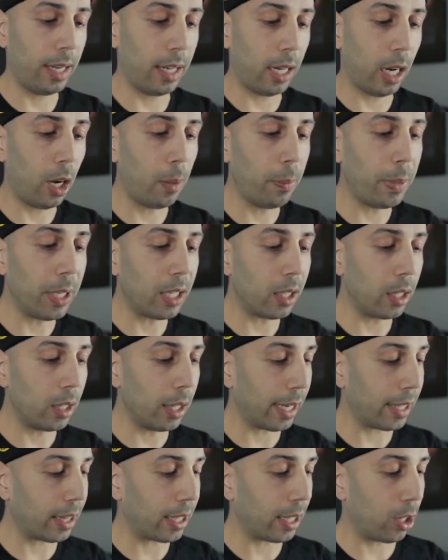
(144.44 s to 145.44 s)
And I'll be
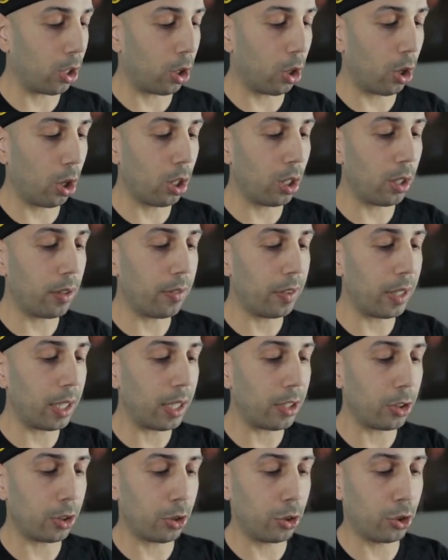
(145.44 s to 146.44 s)
collecting all of
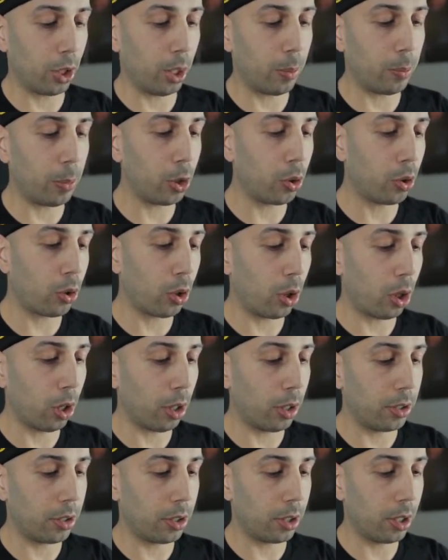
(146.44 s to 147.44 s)
these jumbo
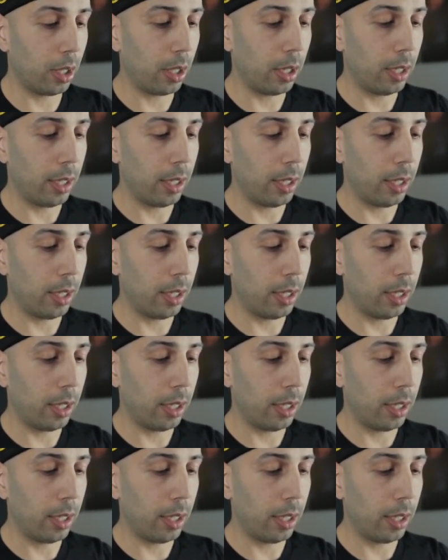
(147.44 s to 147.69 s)
cards